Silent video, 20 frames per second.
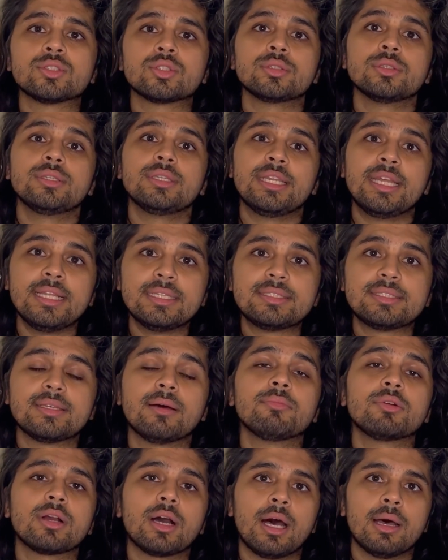needs
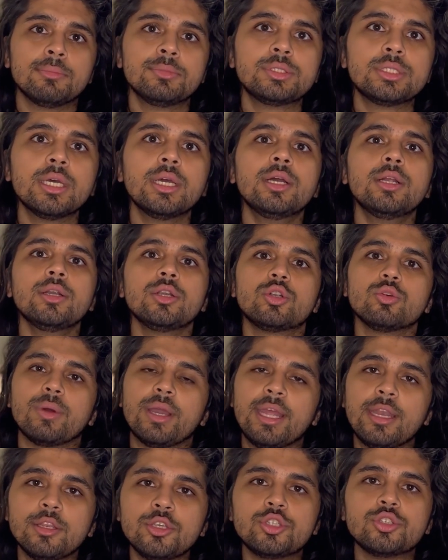some carbs to
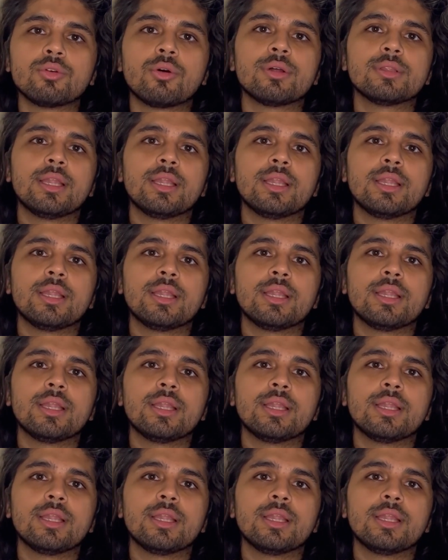ensure